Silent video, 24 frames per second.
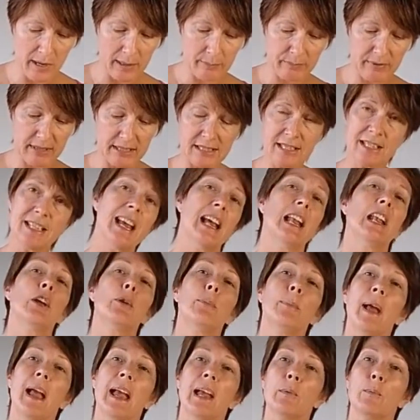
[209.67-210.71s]
this yellow
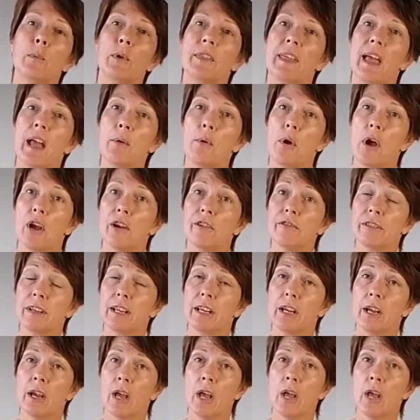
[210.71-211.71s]
paint without hopefully